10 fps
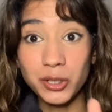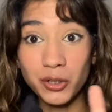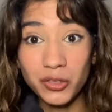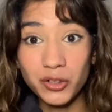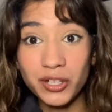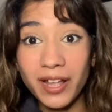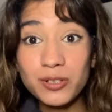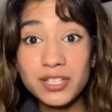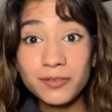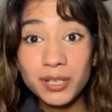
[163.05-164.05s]
your 3rd
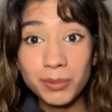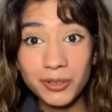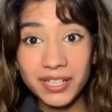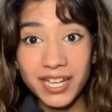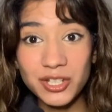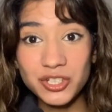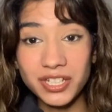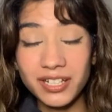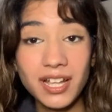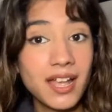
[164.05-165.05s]
house of
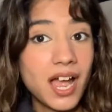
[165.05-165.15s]
communication.